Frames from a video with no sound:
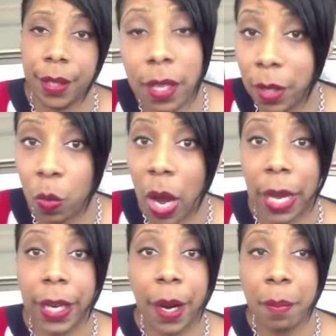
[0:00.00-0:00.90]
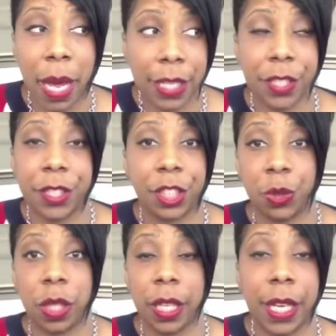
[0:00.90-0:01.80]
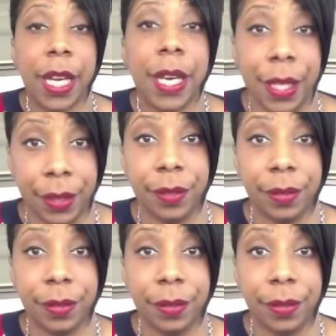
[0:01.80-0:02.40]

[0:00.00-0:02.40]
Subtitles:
the white haired monster is struck again.